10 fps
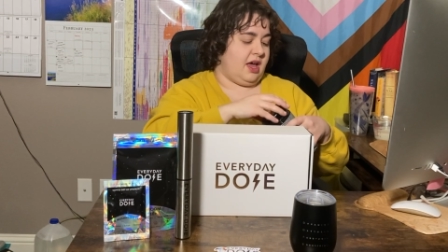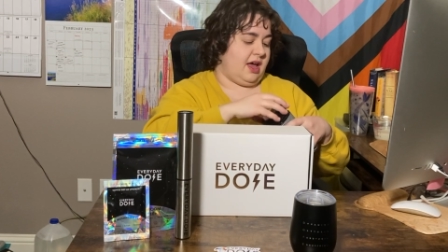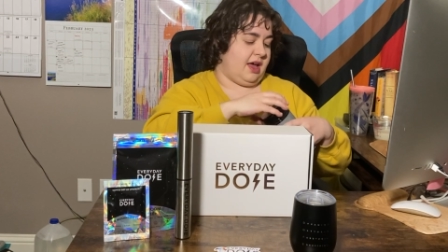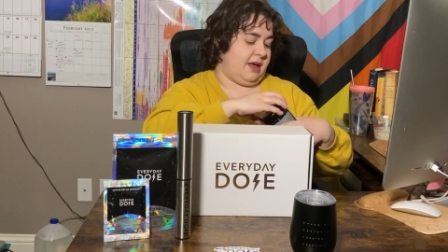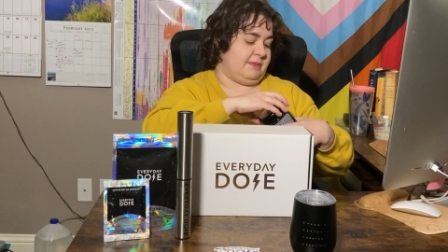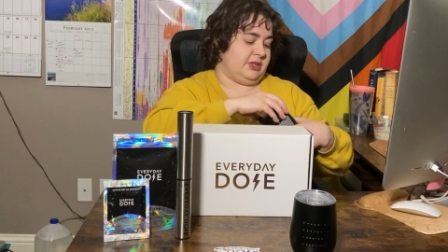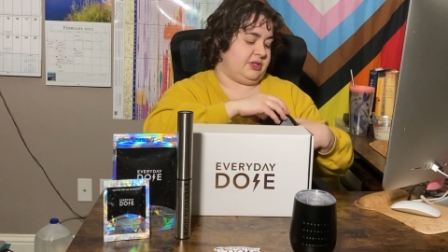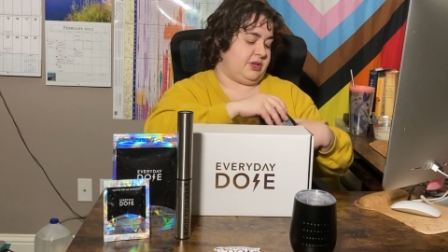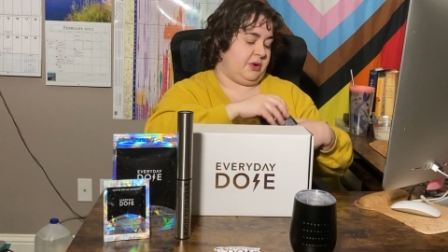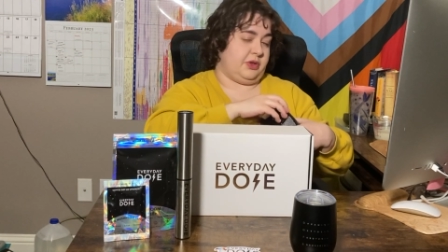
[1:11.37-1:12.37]
Um,
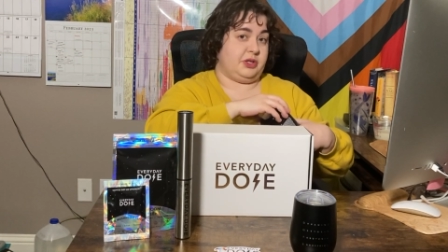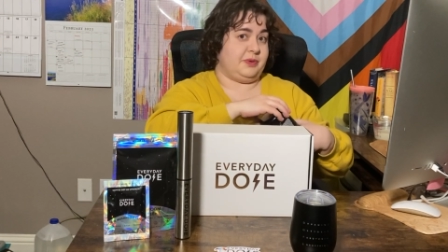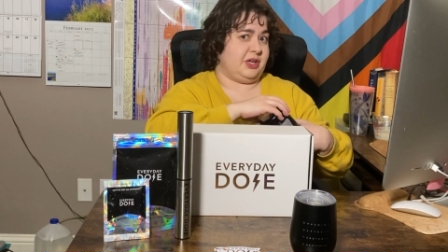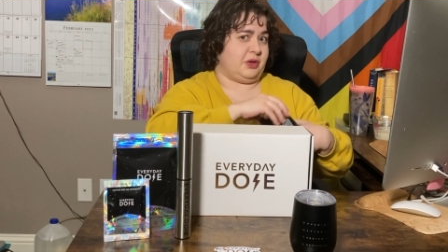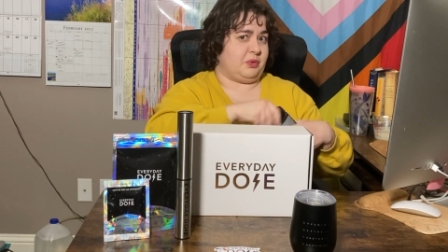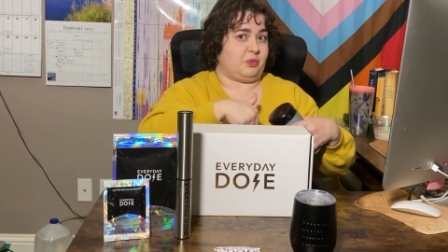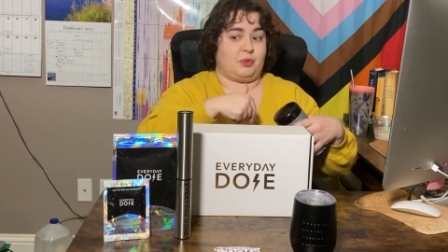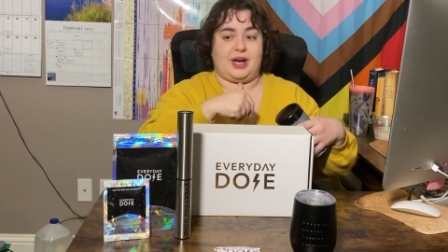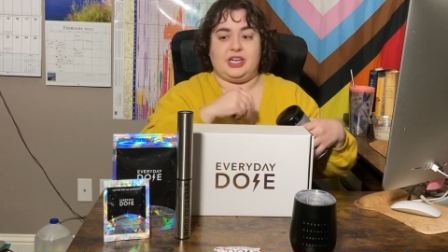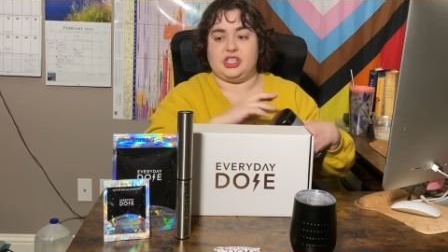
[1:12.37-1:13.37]
so they're doing a
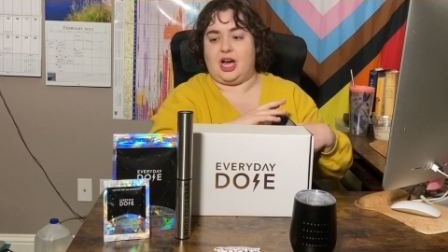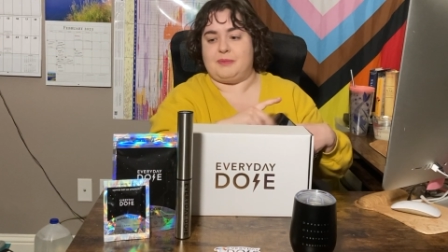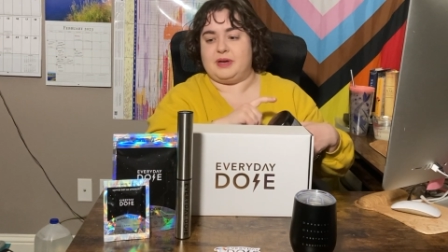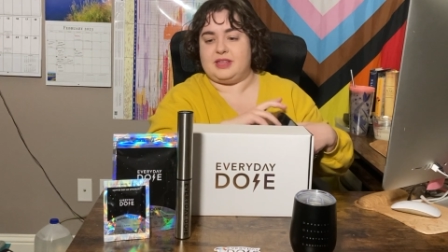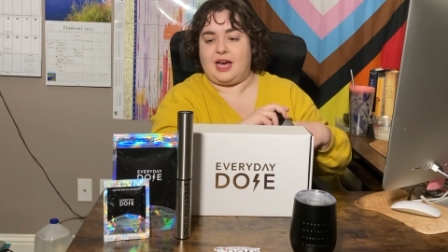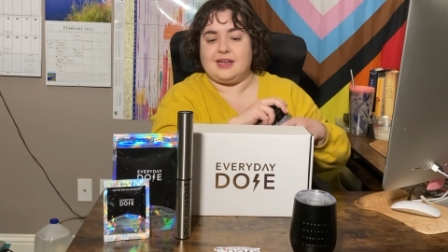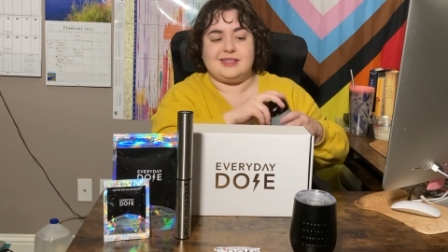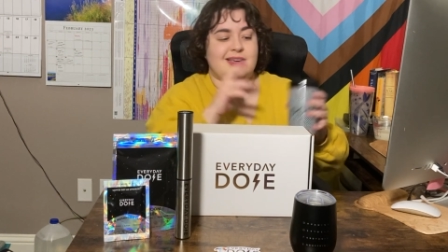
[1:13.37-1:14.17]
great job with that.